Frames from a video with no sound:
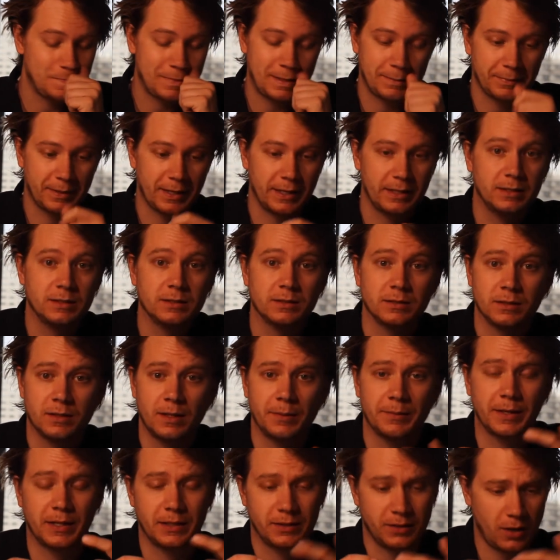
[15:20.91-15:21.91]
I'm I'm getting
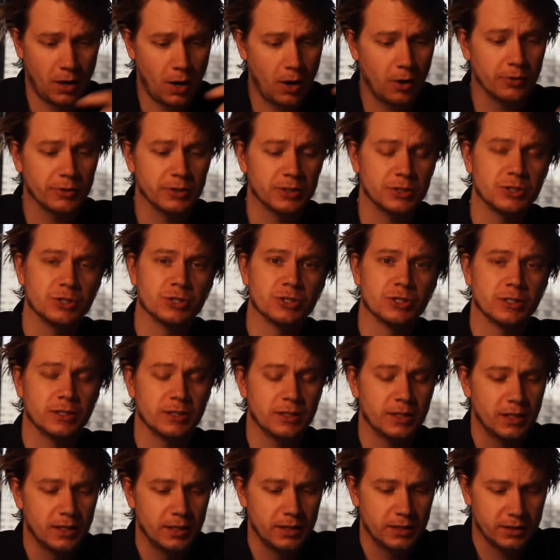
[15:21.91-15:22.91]
the orange
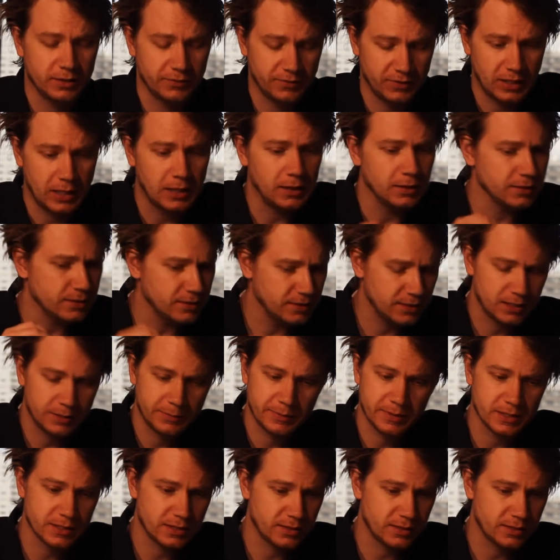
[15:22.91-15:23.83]
and the vanilla, cinnamon,